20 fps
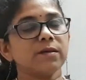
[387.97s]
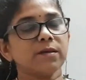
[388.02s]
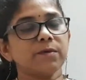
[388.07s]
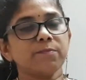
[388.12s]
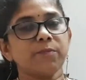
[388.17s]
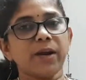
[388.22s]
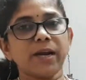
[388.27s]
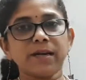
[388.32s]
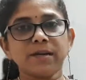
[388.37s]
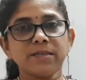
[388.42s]

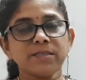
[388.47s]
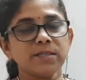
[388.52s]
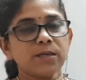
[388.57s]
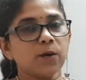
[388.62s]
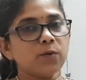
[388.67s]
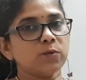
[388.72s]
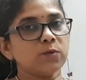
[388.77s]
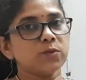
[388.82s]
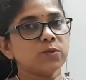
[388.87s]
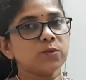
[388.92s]
Practice
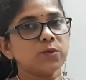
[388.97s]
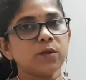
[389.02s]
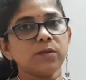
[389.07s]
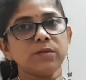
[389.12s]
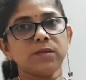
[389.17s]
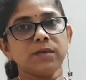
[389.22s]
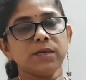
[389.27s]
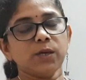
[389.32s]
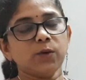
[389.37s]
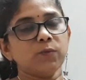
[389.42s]
how to solve
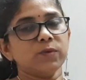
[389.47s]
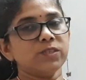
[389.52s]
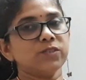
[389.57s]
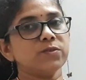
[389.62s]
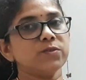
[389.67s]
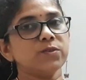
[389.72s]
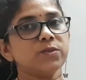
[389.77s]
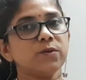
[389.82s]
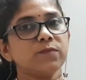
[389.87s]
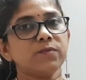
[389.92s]
the
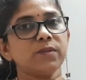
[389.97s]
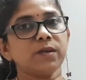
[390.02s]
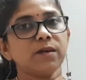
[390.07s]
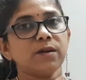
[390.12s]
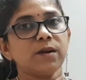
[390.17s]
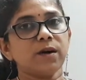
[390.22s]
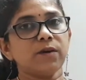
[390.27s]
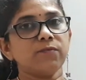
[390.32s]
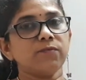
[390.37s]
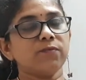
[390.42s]
equations of the
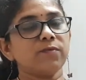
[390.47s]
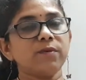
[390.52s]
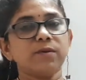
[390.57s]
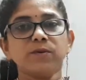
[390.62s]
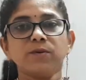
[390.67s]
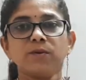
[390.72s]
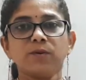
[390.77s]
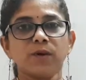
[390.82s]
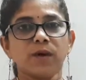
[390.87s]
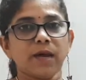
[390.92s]
graph,
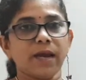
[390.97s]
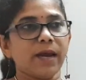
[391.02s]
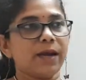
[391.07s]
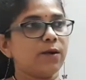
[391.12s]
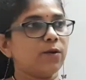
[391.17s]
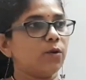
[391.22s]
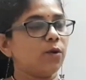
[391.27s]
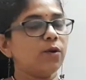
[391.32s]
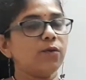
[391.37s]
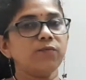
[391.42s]

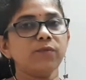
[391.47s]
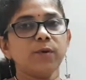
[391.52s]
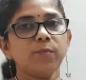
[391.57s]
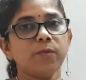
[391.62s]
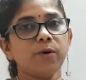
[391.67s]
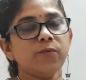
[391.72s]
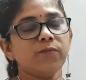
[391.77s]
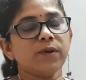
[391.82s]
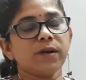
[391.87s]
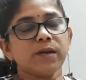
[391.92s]
and all of you
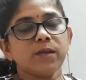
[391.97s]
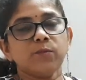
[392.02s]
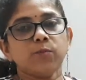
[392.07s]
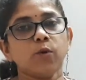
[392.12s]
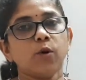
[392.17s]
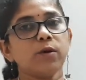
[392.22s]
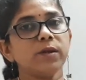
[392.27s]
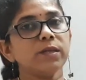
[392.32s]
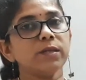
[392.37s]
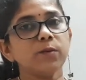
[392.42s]
are perfect in
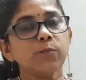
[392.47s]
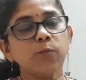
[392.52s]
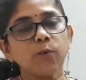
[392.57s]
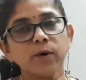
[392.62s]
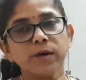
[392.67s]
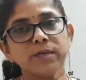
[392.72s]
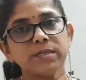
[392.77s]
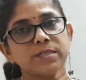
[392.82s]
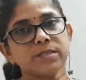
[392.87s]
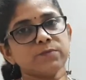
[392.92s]
plotting the
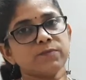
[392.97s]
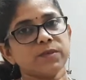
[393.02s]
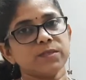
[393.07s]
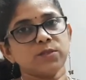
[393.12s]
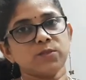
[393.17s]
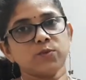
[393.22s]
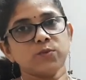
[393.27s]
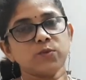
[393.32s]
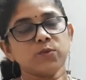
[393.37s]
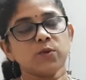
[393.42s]
points.
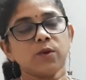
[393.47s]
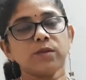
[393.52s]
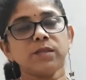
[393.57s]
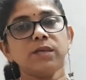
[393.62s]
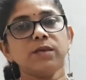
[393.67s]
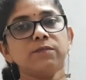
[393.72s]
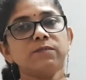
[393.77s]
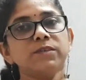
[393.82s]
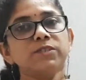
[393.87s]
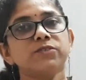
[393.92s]
Once you solve the
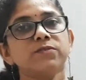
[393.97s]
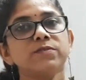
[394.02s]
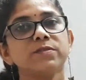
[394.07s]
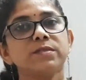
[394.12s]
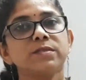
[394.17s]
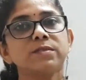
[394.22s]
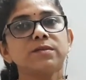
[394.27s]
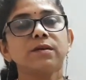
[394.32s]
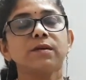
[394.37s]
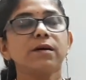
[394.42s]

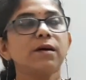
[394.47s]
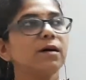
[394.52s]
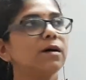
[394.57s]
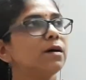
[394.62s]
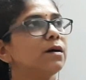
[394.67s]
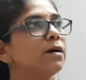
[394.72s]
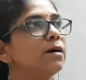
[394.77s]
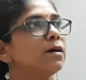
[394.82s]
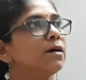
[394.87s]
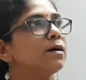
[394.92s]
equations,
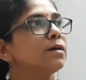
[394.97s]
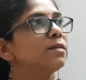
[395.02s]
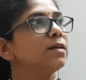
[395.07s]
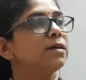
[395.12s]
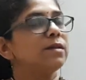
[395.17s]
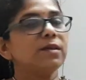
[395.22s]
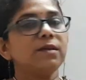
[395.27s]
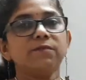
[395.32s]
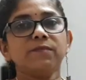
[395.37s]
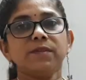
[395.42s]

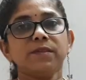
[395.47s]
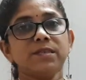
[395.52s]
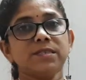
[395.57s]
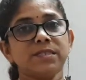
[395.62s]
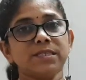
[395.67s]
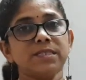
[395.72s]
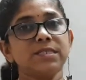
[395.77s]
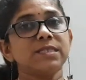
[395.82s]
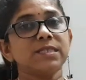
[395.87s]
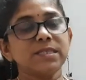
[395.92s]
then even this
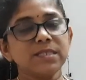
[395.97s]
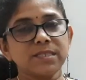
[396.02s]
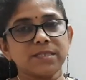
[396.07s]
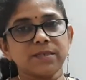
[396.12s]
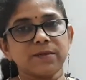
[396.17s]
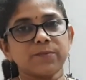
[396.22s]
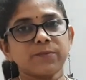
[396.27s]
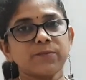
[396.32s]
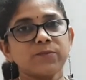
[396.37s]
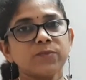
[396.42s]
is
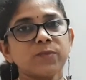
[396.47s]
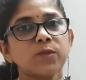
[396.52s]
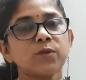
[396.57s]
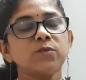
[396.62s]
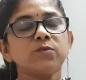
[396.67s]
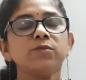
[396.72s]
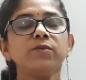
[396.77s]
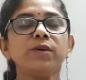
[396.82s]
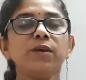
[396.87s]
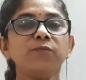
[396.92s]
easy.
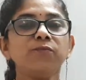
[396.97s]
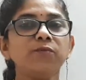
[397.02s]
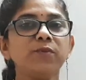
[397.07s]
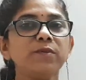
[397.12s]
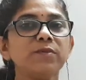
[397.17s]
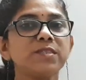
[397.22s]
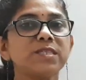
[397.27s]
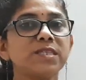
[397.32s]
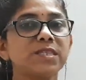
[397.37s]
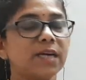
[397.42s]
So if
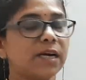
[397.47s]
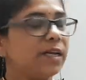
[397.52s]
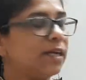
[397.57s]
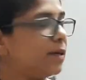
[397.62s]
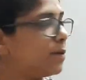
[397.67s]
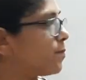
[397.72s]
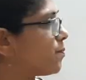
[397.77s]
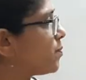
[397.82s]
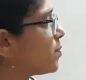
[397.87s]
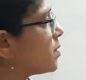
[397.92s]
you study